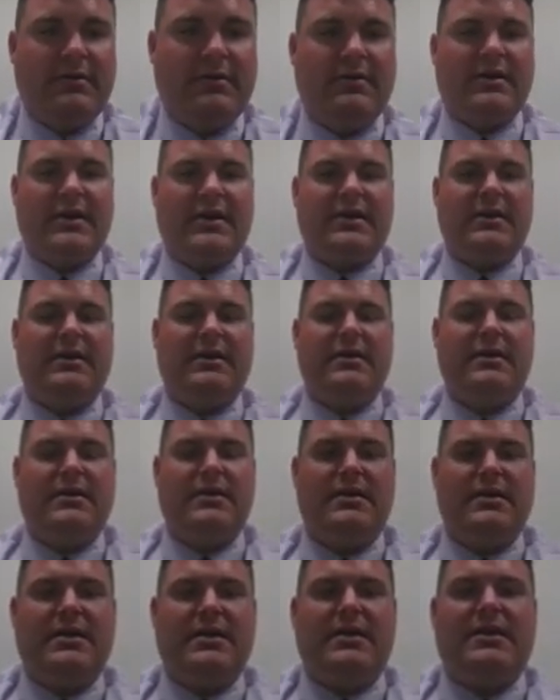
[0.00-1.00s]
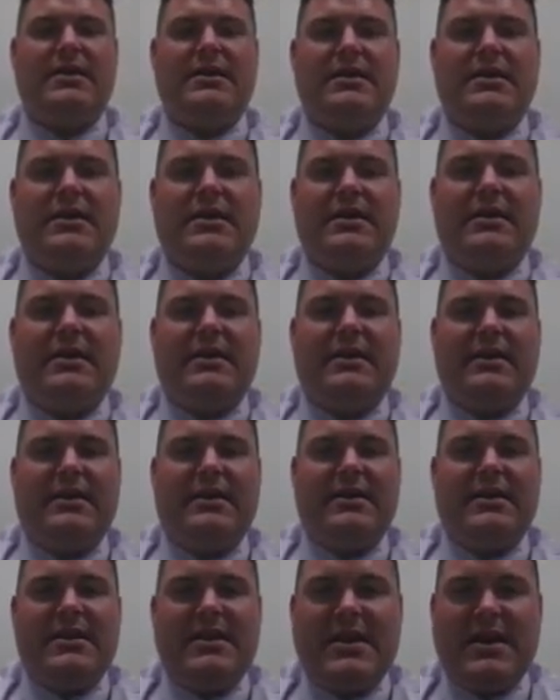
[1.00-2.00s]
Okay?
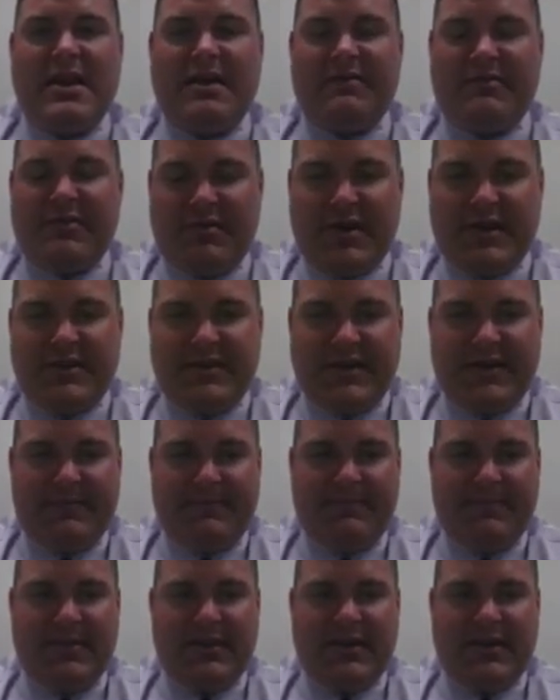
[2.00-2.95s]
Never write that.